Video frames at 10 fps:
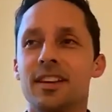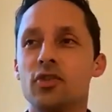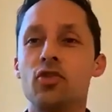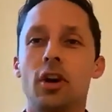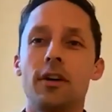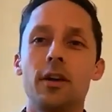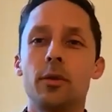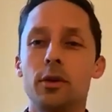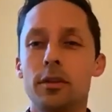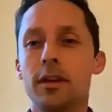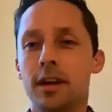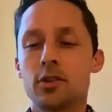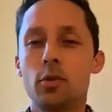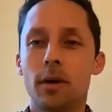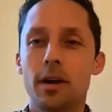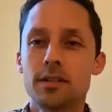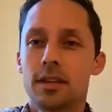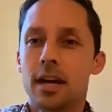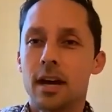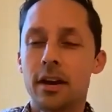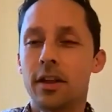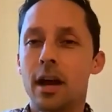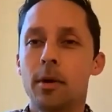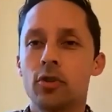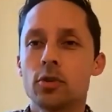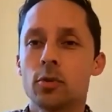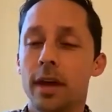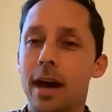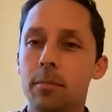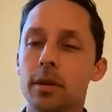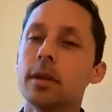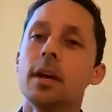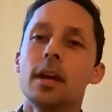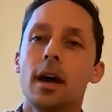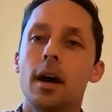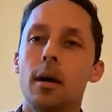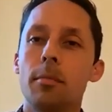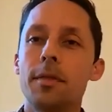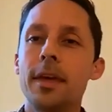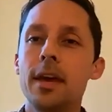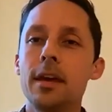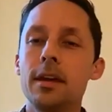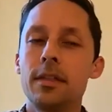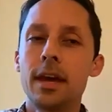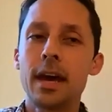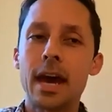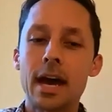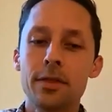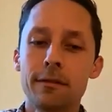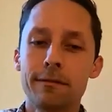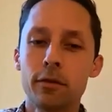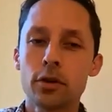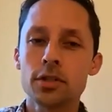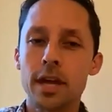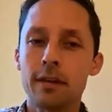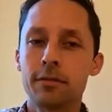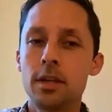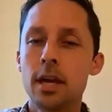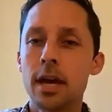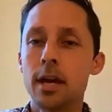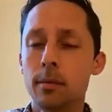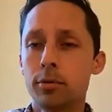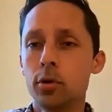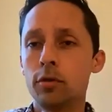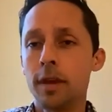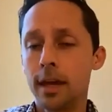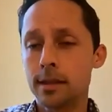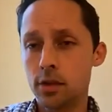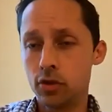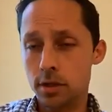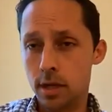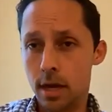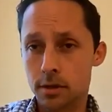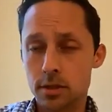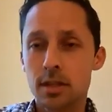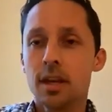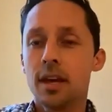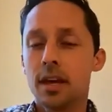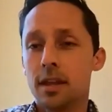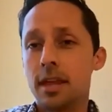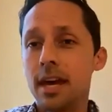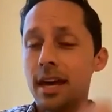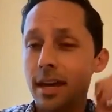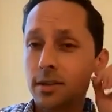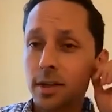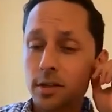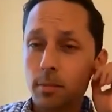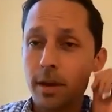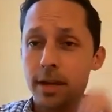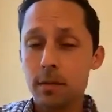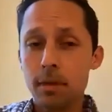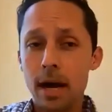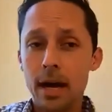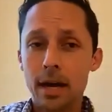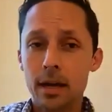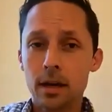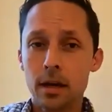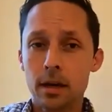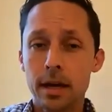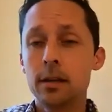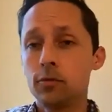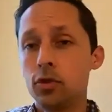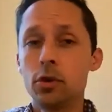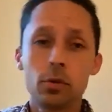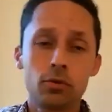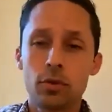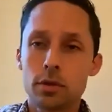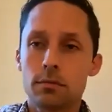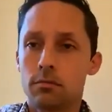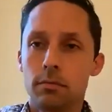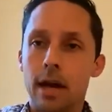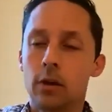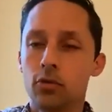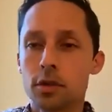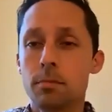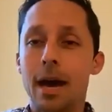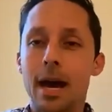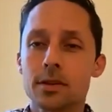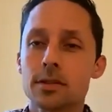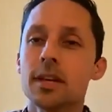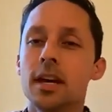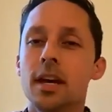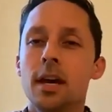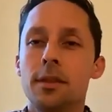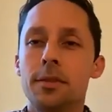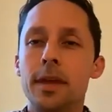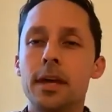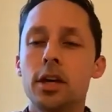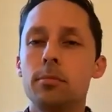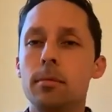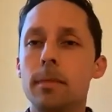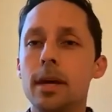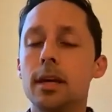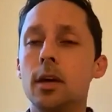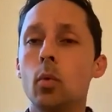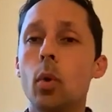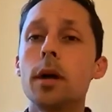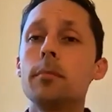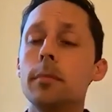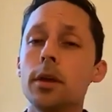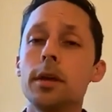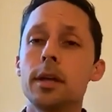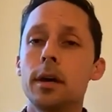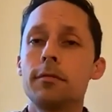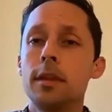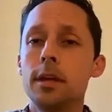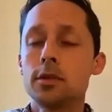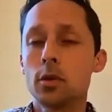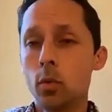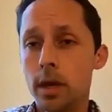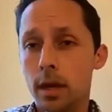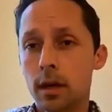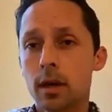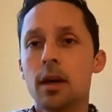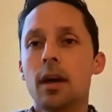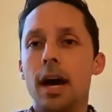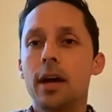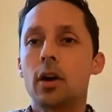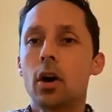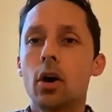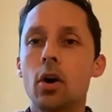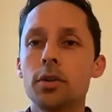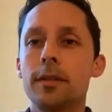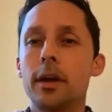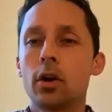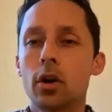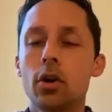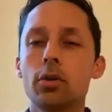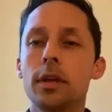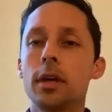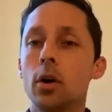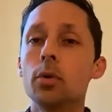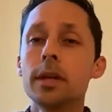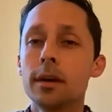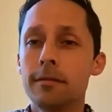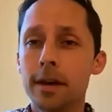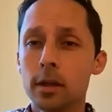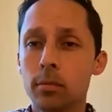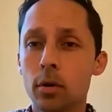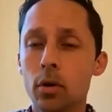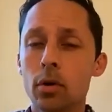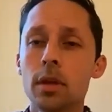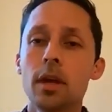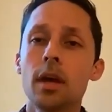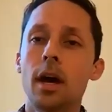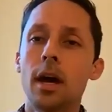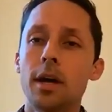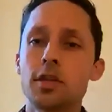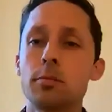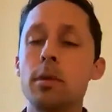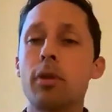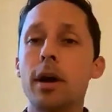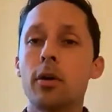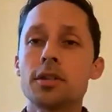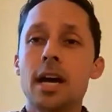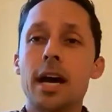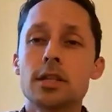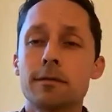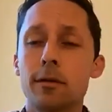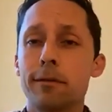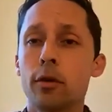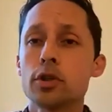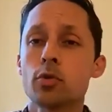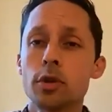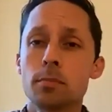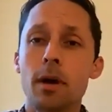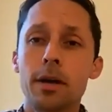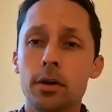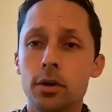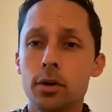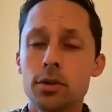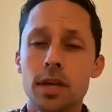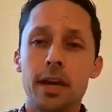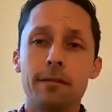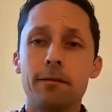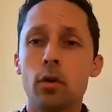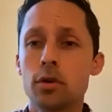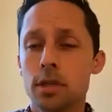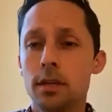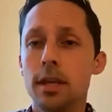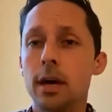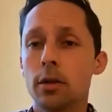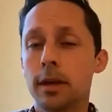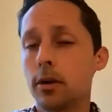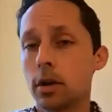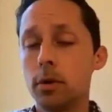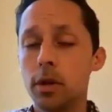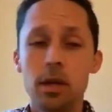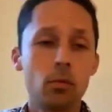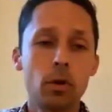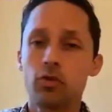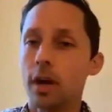jarring when you think 2 months and I don't know how much has really happened, but they had the first FDA approved antigen test. They anticipated by end of June, which was now just passed, that they could be making 1 million of these a week. I called and they're currently only available to be prioritized for first responders and folks in the healthcare community, which